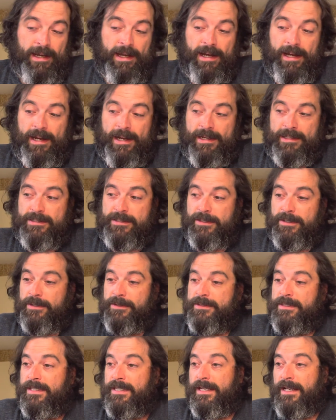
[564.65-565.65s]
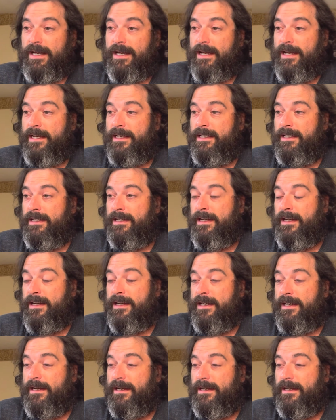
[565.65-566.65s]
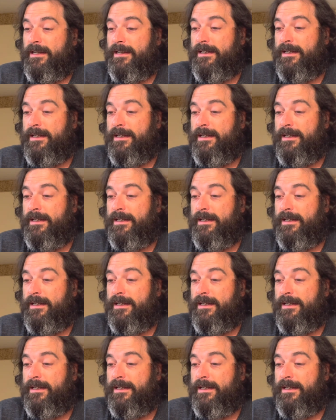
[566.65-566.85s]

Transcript: Uh, so tonight, uh,